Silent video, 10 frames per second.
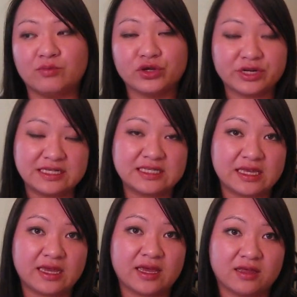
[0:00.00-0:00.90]
You're going to
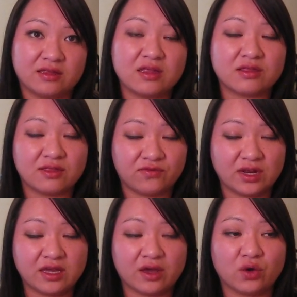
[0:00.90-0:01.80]
see in the
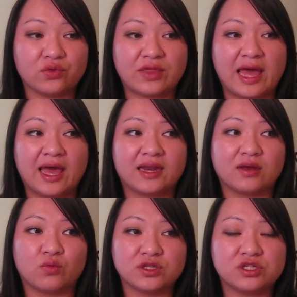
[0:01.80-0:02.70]
video that
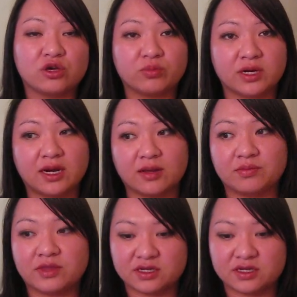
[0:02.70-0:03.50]
once you open it up,